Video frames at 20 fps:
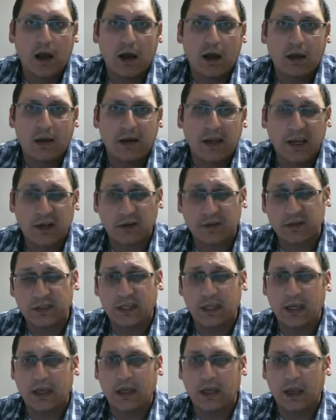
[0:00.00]
Nickel
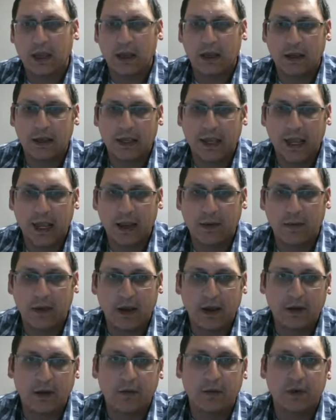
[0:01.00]
City
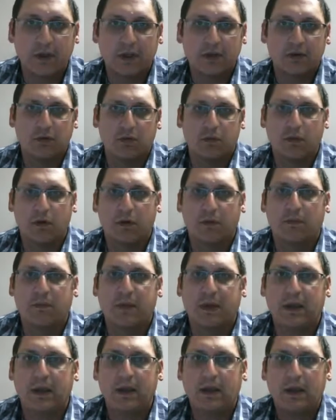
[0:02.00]
Gaming, which will
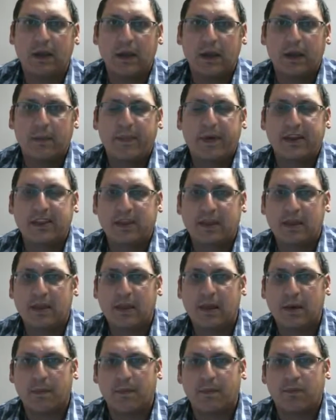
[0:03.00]
be basically the
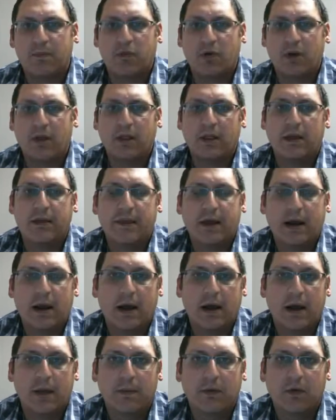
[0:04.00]
umbrella that
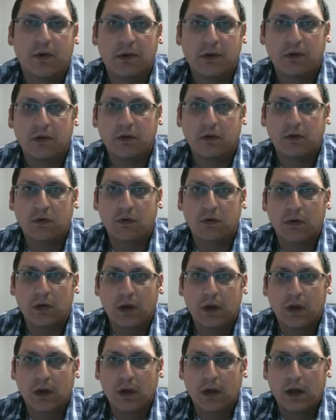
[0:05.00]
I'm going to
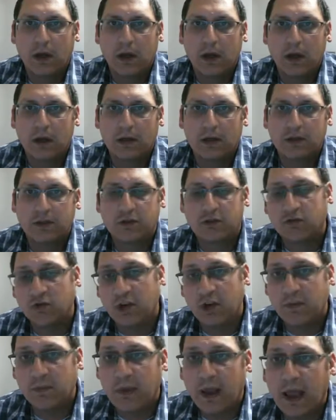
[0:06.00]

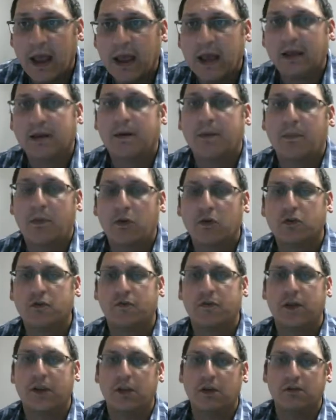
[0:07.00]
stream and post
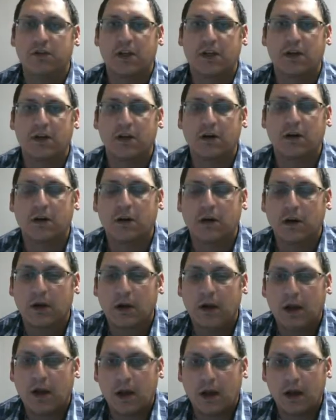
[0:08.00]
videos under.
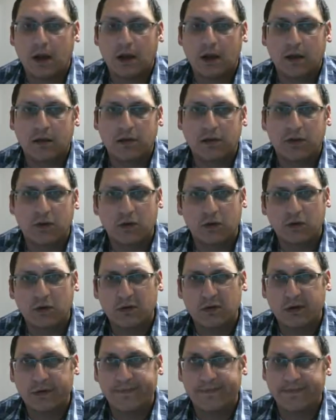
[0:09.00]

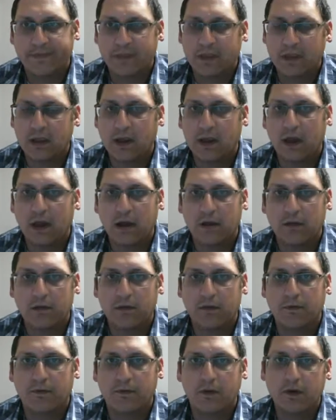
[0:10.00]

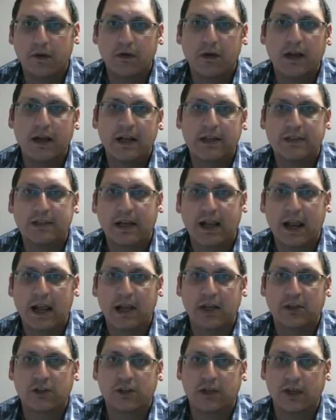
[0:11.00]
The few guys that
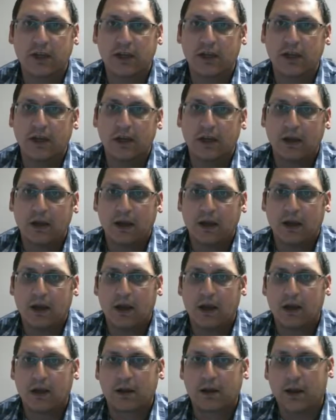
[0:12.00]
actually
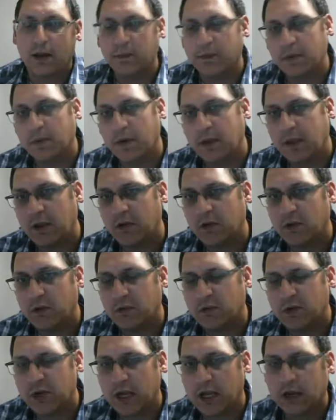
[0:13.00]
come to my
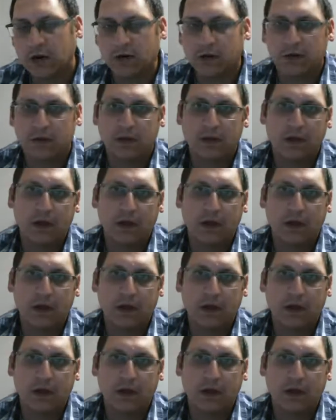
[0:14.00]
YouTube channel